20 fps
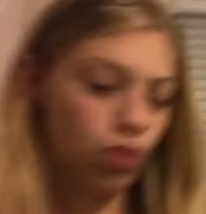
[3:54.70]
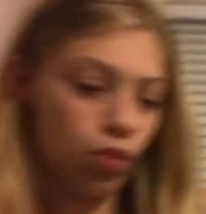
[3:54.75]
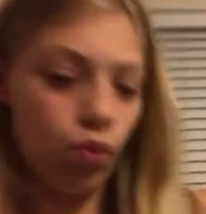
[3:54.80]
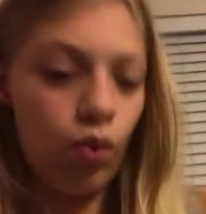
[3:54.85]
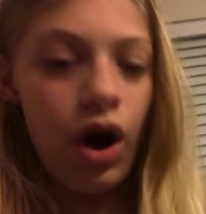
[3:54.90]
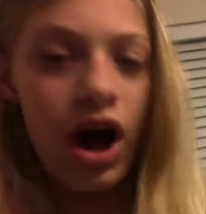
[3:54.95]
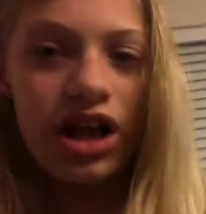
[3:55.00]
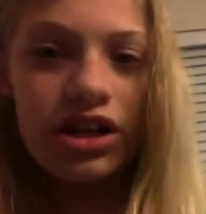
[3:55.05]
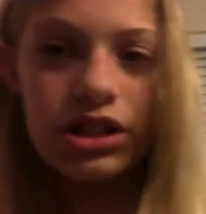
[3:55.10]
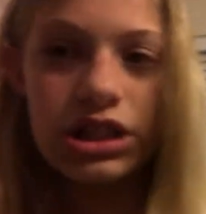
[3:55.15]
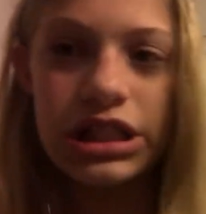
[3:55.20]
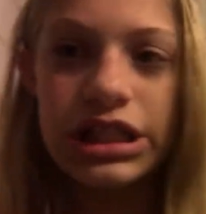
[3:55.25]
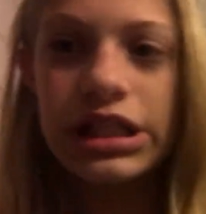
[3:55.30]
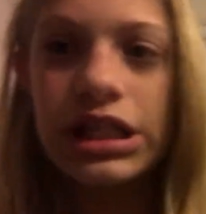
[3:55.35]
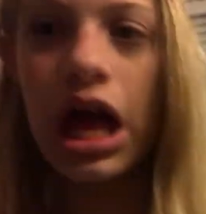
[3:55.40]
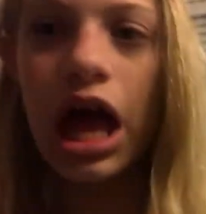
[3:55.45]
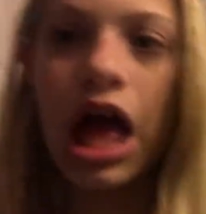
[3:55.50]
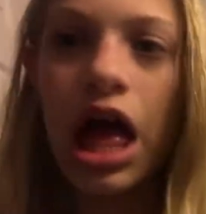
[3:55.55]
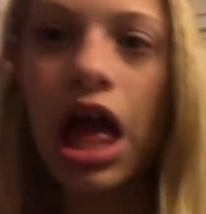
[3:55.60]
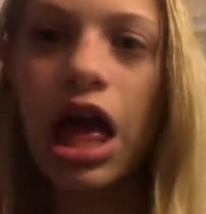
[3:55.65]

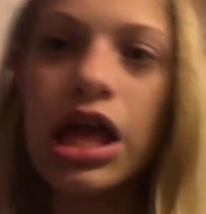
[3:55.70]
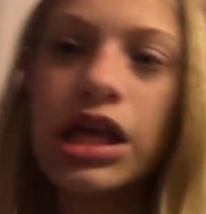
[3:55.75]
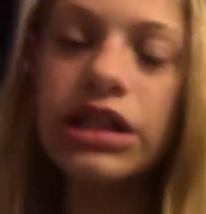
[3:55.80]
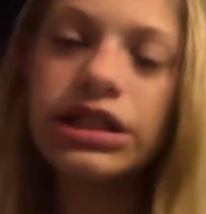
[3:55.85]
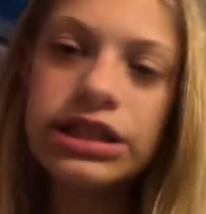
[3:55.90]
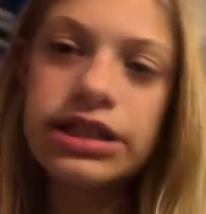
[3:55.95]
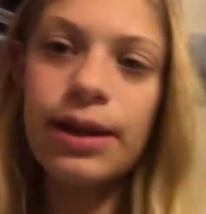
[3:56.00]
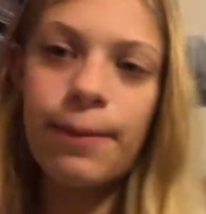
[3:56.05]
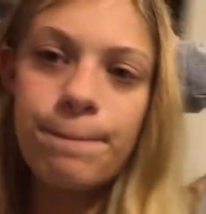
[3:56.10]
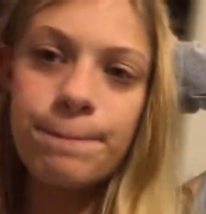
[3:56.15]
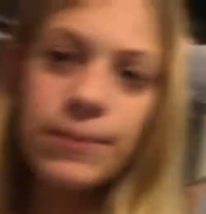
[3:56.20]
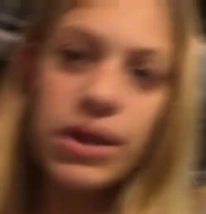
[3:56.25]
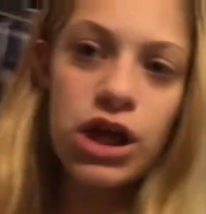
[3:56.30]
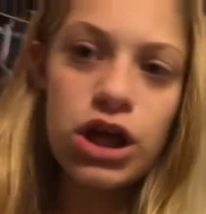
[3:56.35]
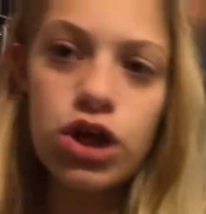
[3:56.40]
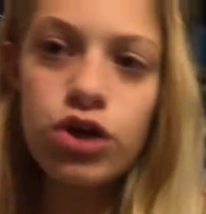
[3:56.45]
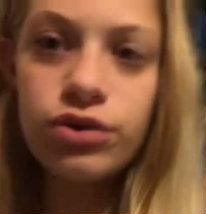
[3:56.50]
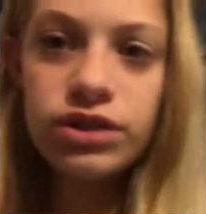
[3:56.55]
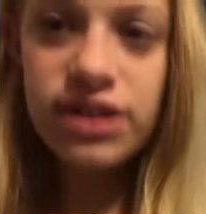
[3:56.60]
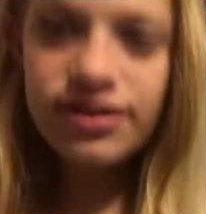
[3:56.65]
watch some
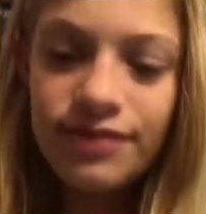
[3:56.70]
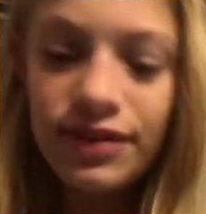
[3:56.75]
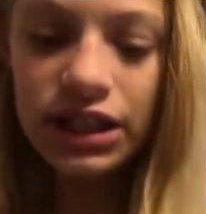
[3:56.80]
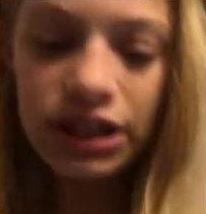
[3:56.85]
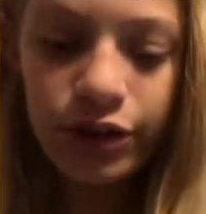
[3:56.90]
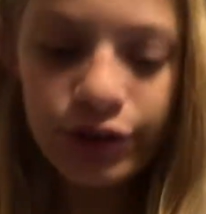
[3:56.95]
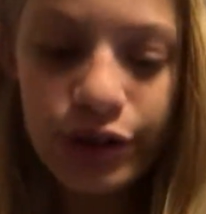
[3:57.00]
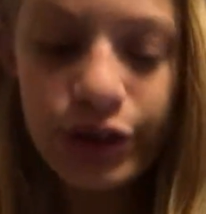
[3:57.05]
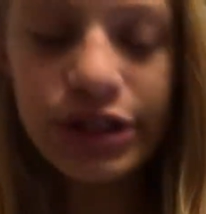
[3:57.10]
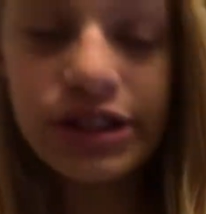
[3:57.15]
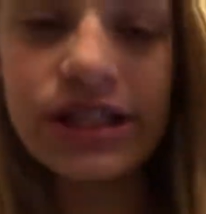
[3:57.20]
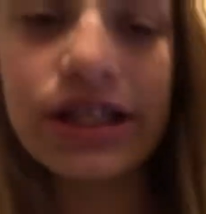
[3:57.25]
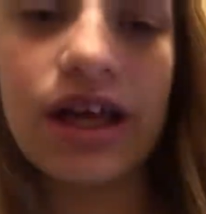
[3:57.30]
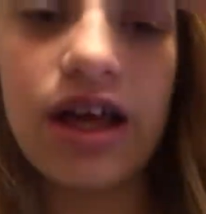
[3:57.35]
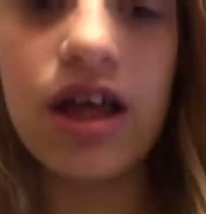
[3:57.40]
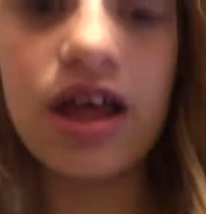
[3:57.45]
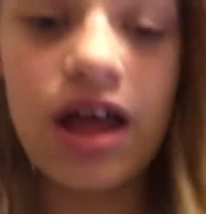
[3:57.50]
YouTube videos